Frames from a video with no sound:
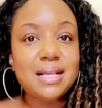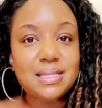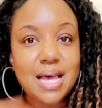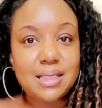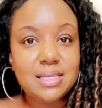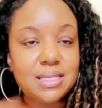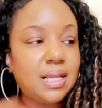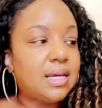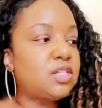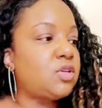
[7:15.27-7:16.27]
inside the
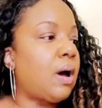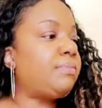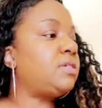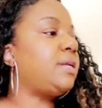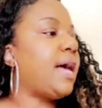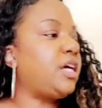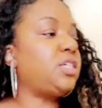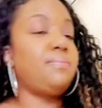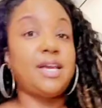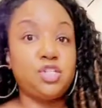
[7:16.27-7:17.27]
skillet. So I'm just going to
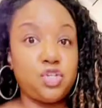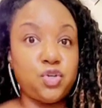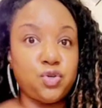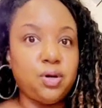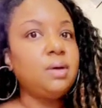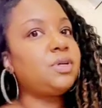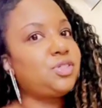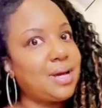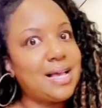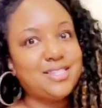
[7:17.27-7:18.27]
actually make 2,
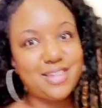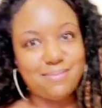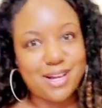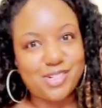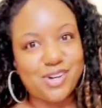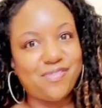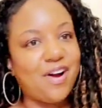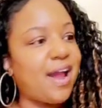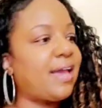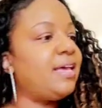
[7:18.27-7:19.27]
but you guys will get my drift.
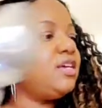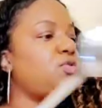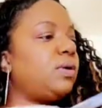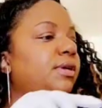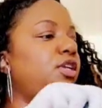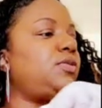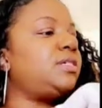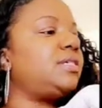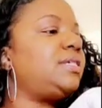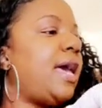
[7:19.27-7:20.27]
Alright, so what I'm going to do
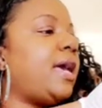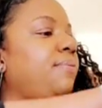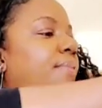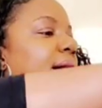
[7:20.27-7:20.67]
is just take